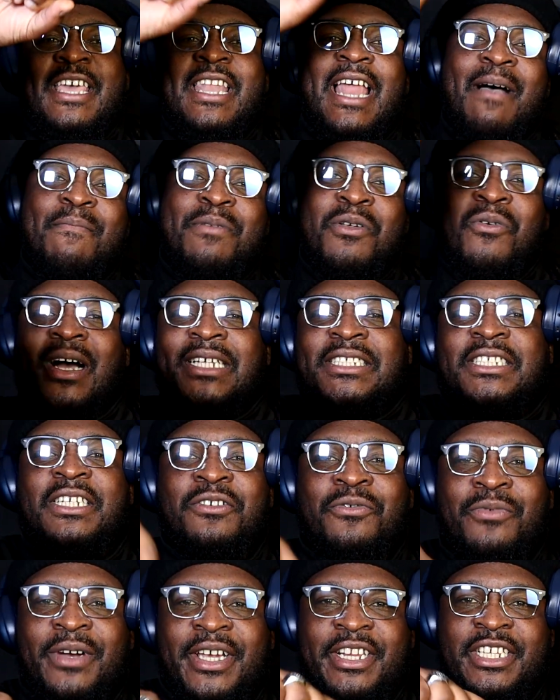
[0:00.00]
I be watching
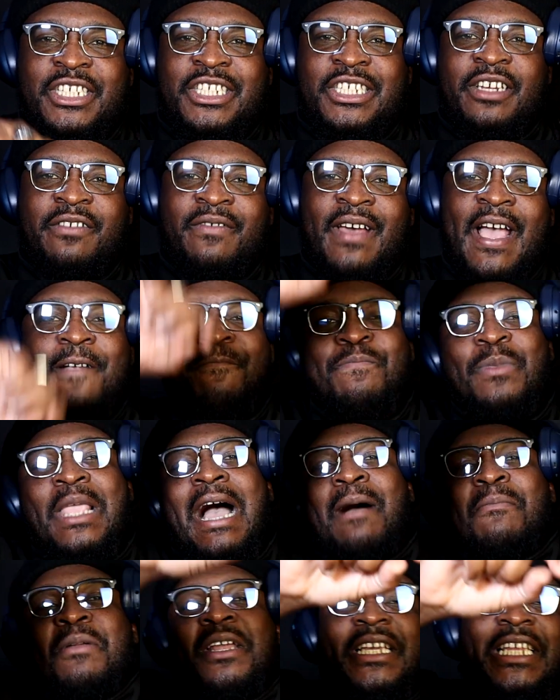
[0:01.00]
the weirdest shit, right?
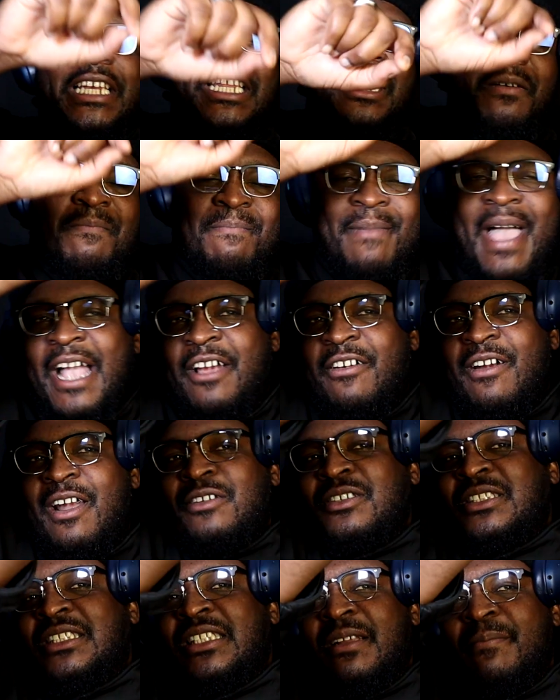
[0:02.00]
I'm looking in the
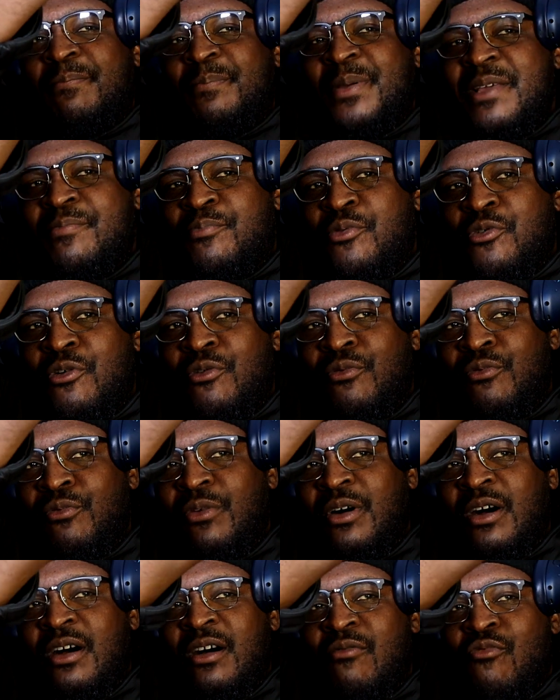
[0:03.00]
background, you see the people
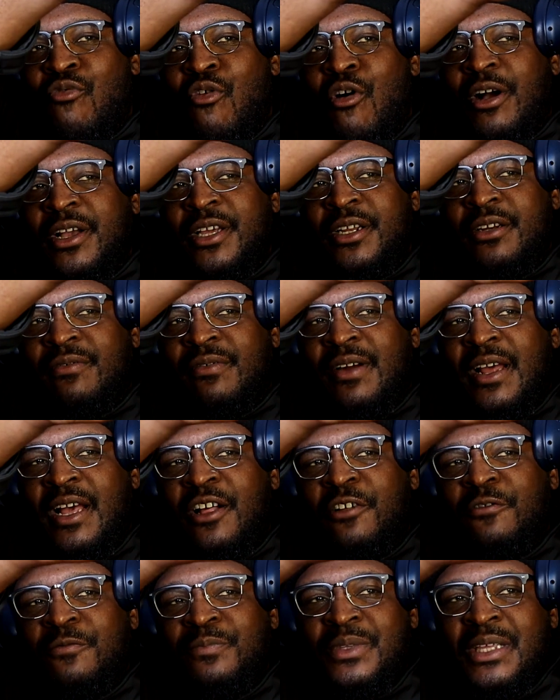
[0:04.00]
walking
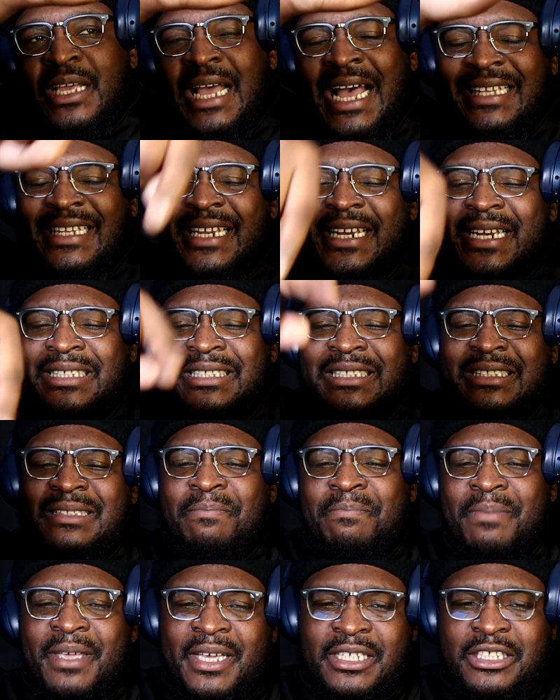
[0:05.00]
around. I think this is the
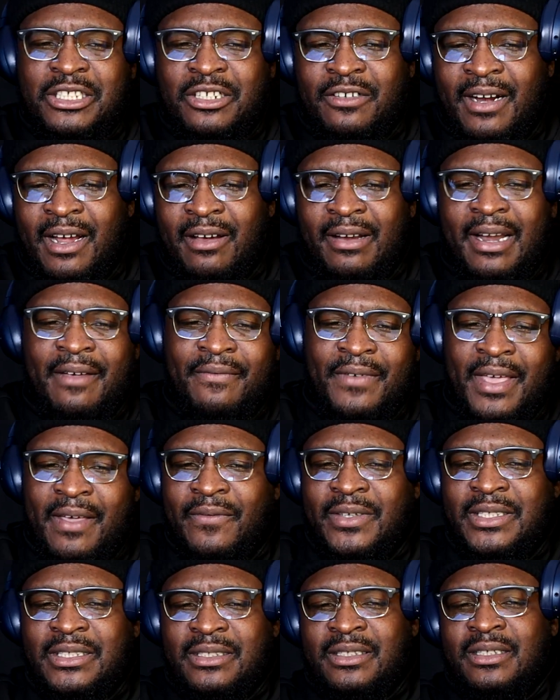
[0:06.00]
biggest crowd I've
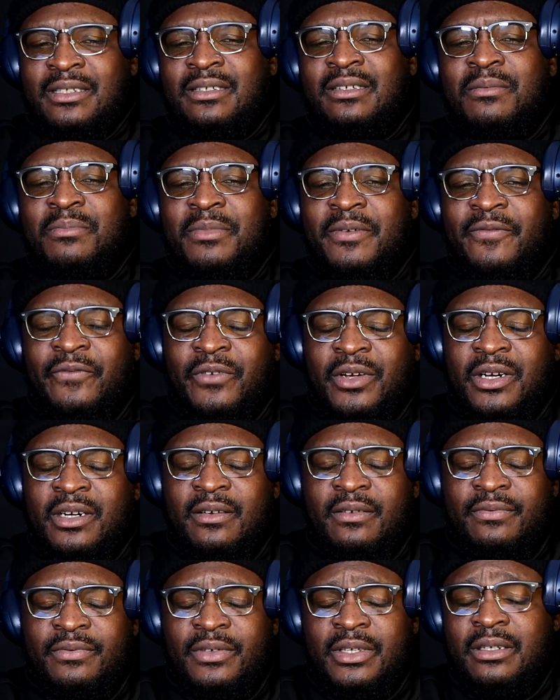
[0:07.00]
ever seen them in front
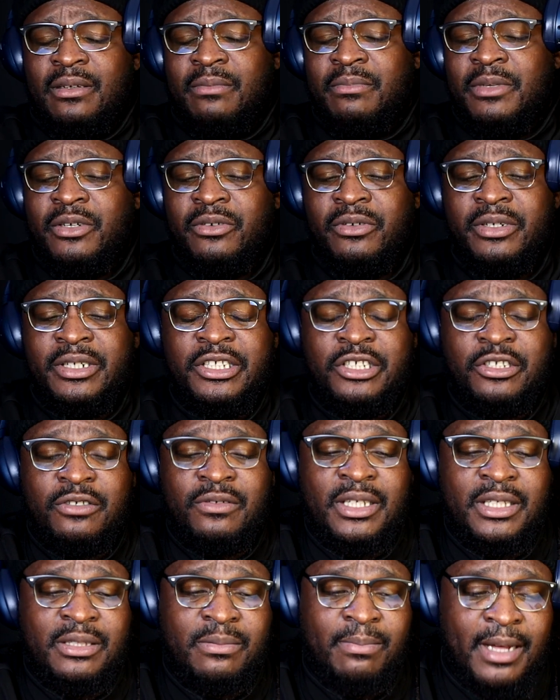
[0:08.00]
of in the middle of the
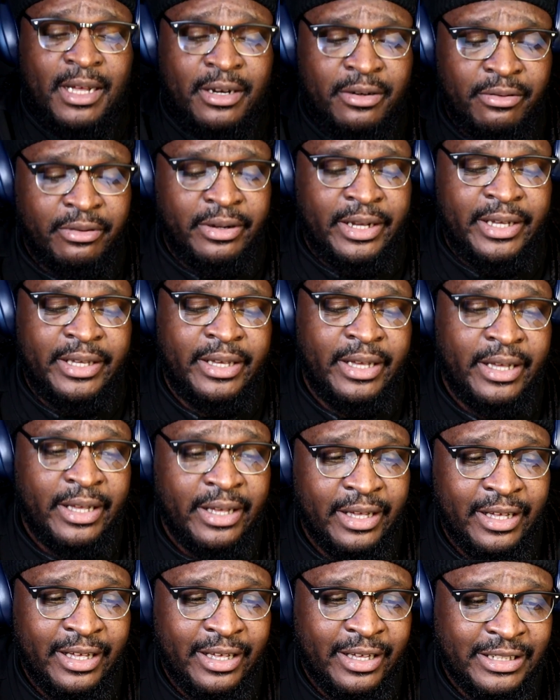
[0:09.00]
streets, by the way.
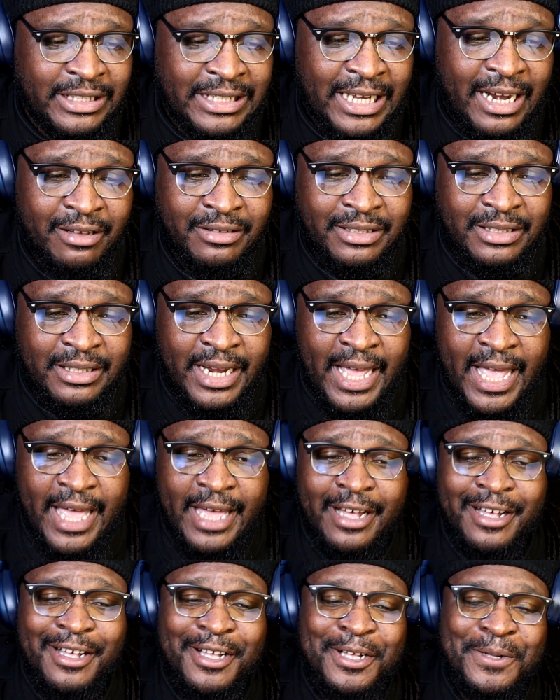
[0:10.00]
Shout outs to that.